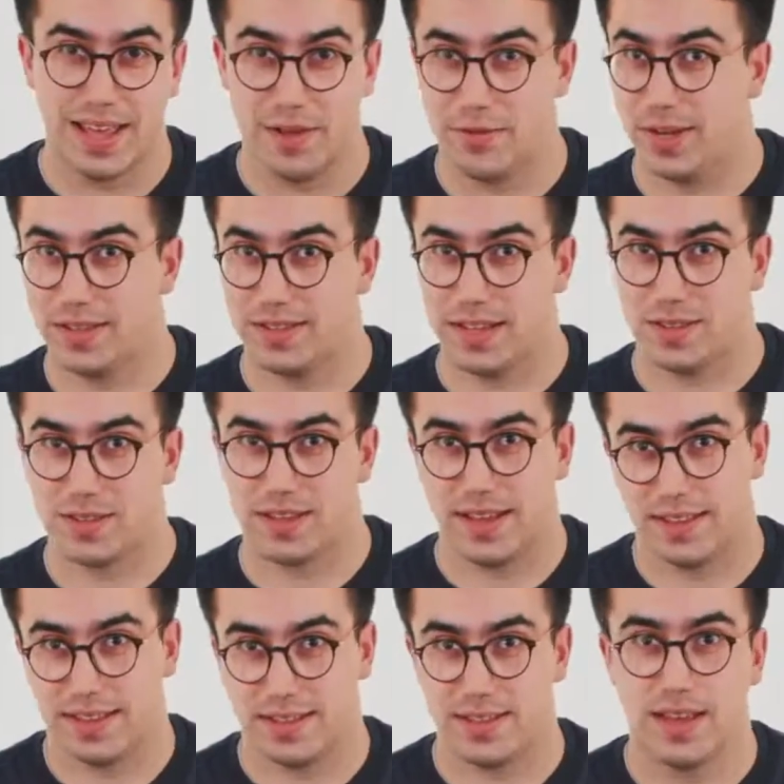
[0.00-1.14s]
If it is 10
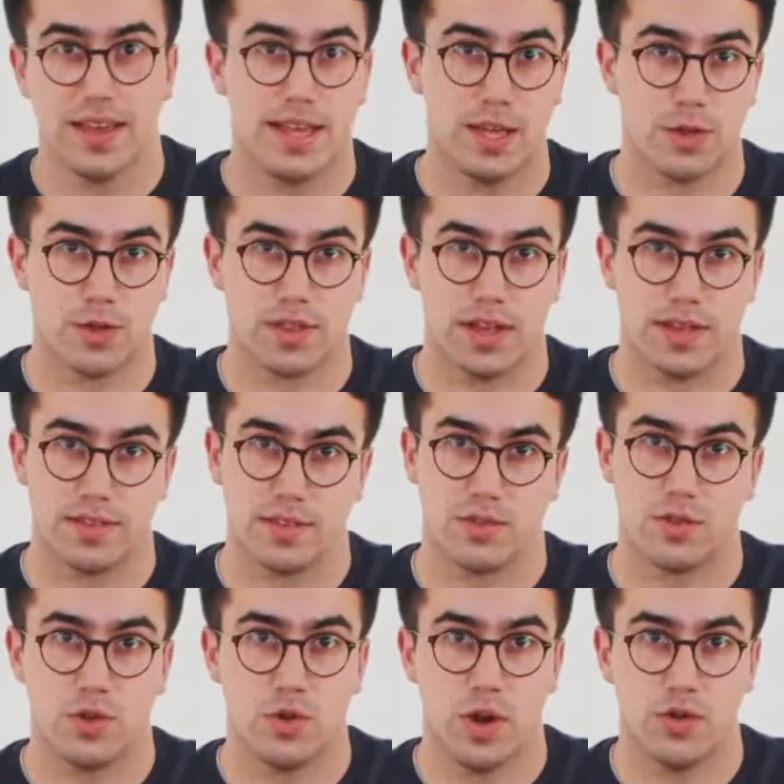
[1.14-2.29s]
slices, each slice is
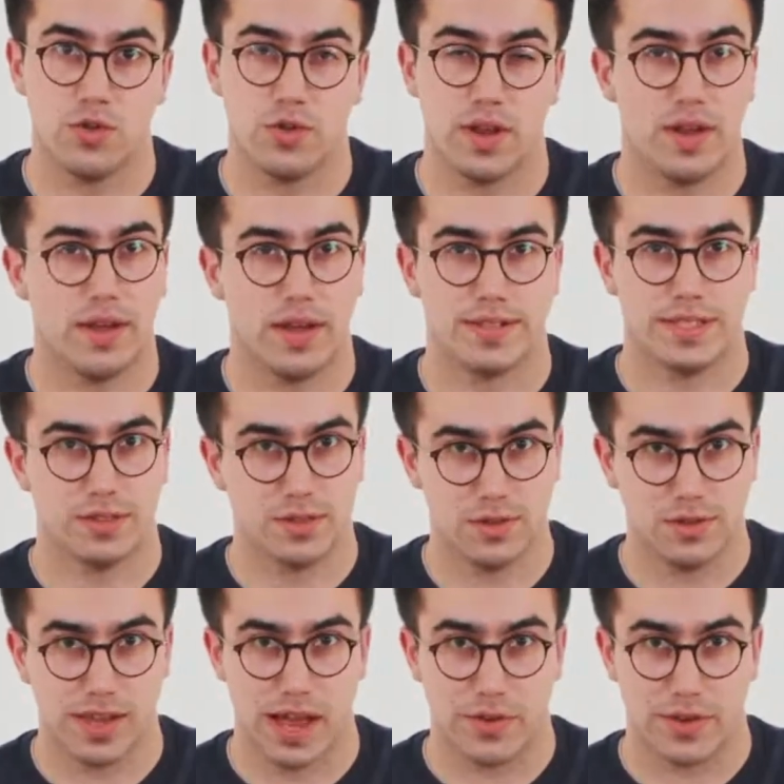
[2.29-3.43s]
292
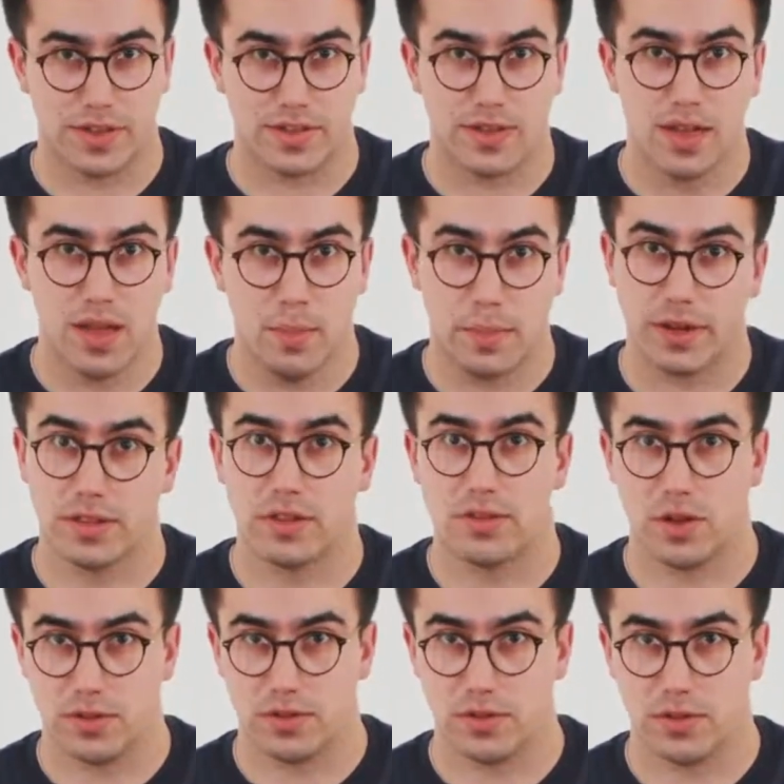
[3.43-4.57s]
calories, bringing the
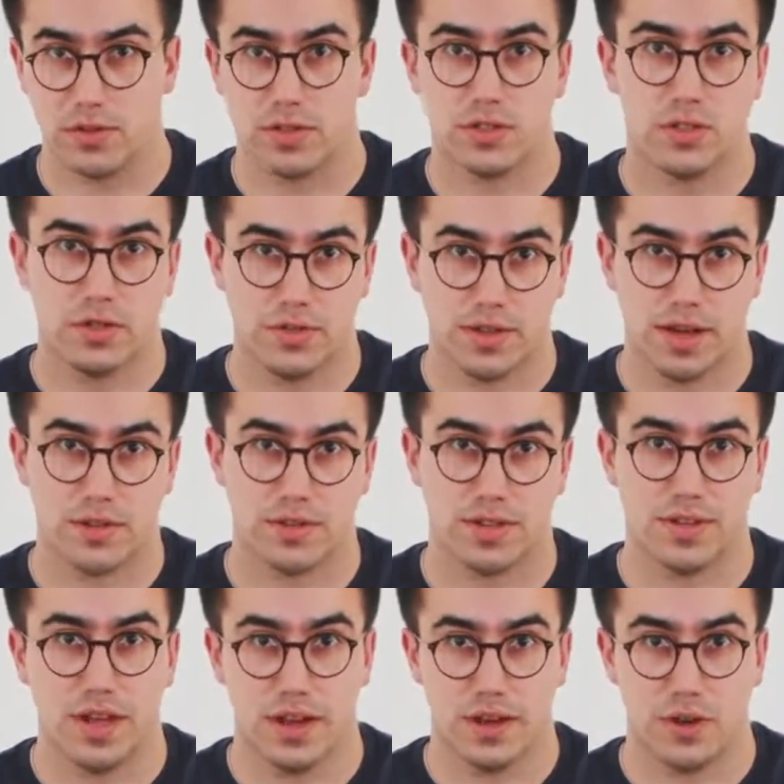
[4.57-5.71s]
total to
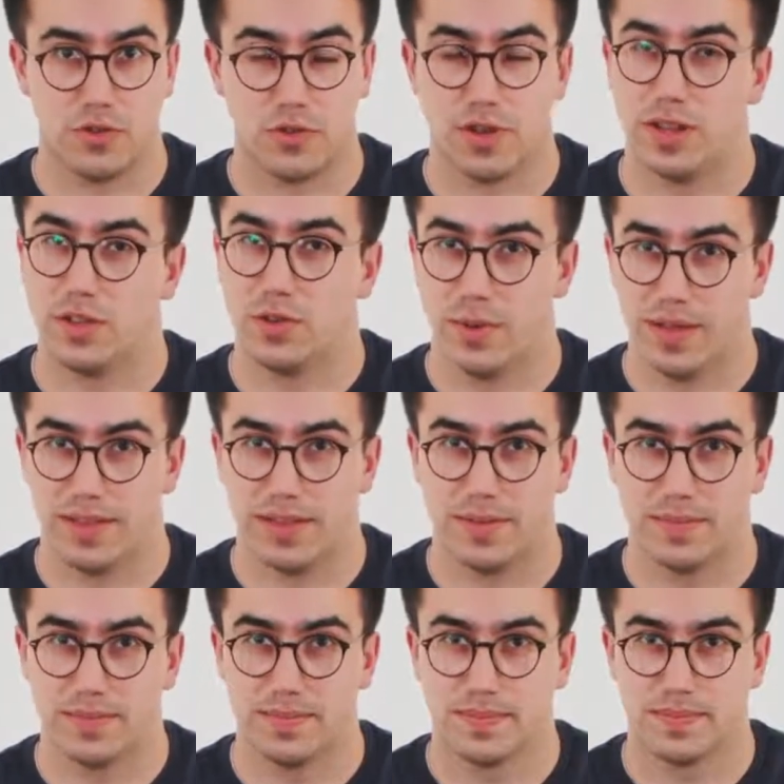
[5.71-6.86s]
2,920.
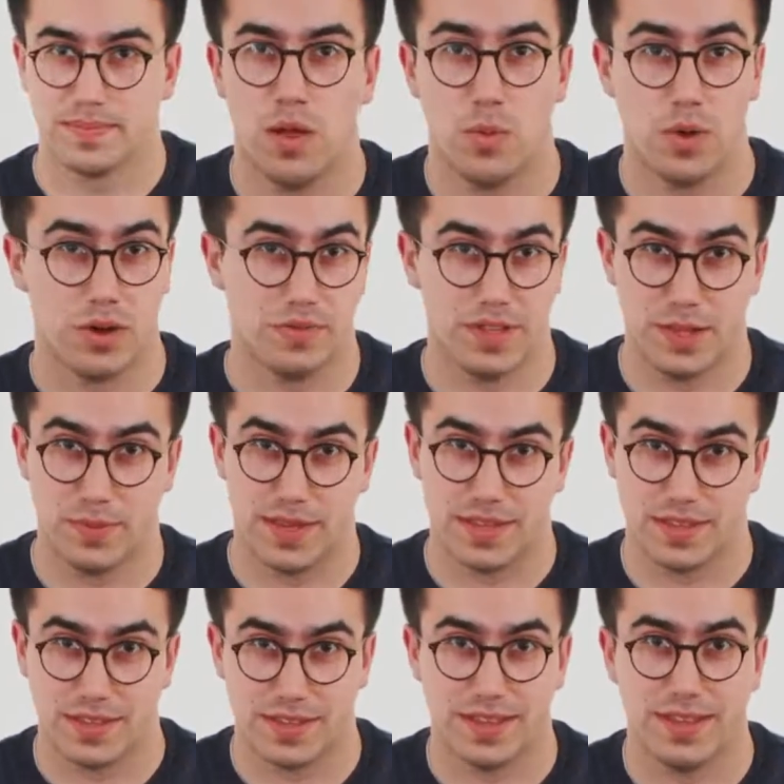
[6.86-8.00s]
One of these
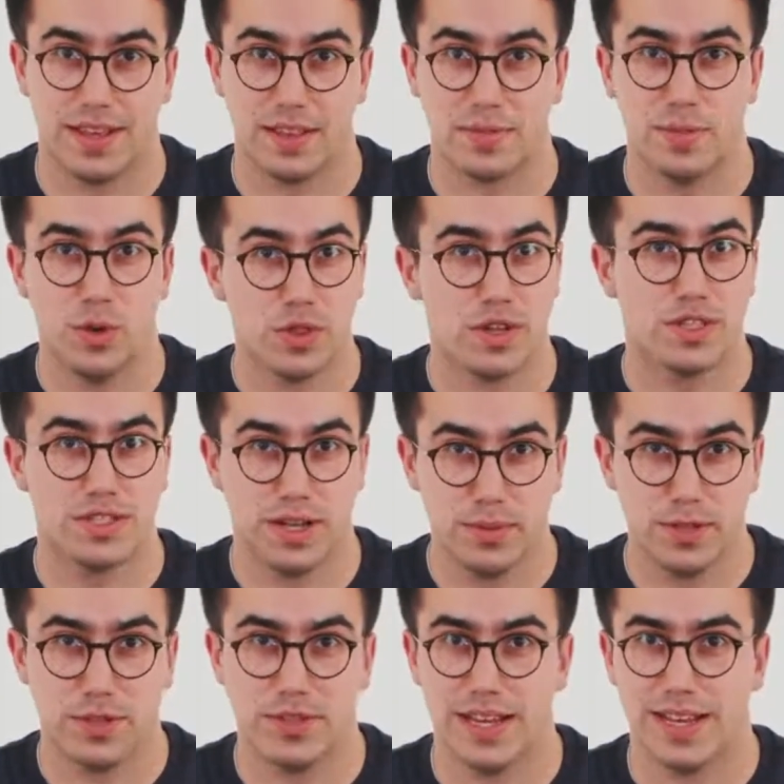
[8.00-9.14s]
pizzas contains more than
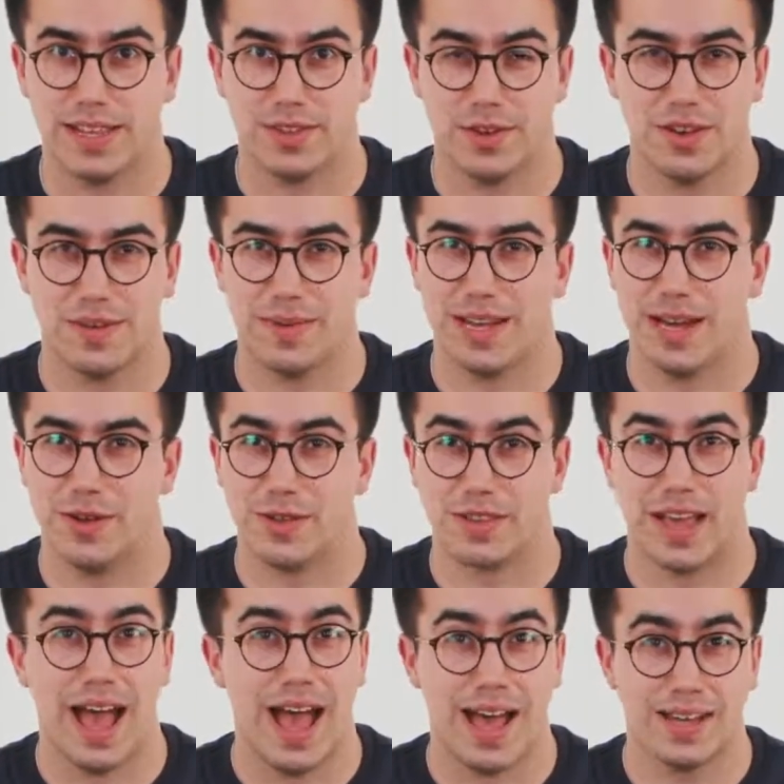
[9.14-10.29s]
double your daily sodium allowance
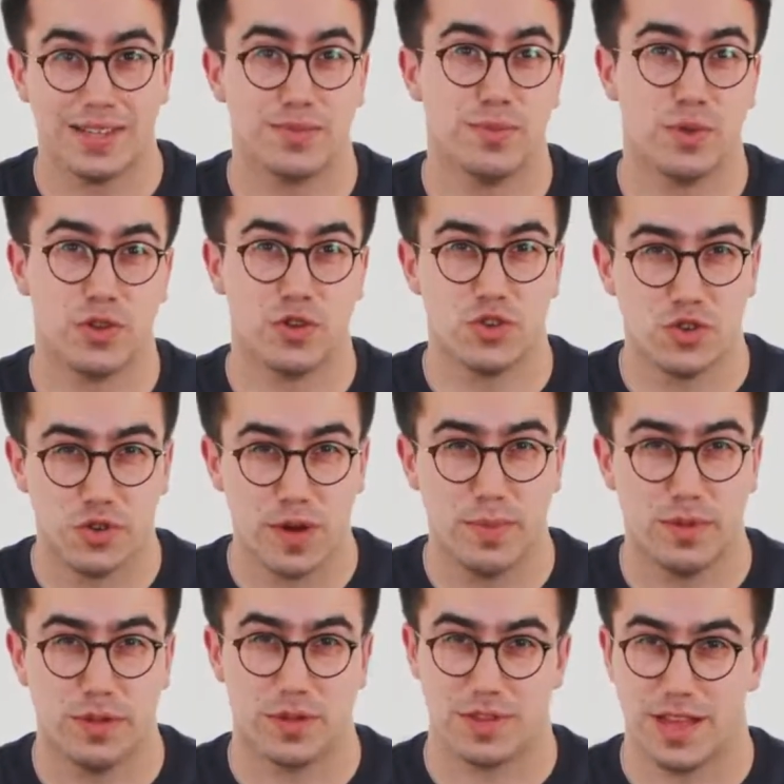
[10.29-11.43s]
and more than
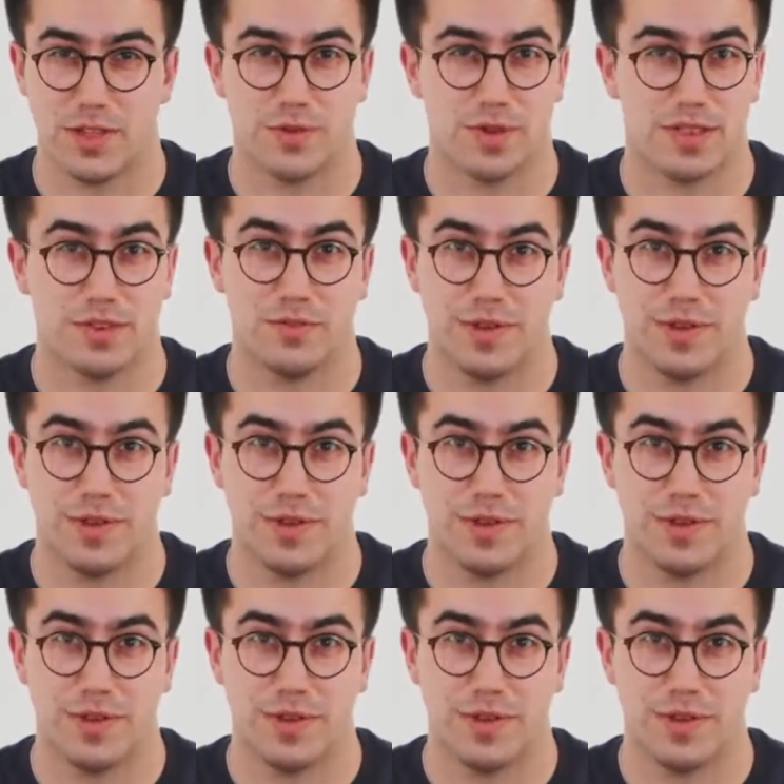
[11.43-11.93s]
triple your saturated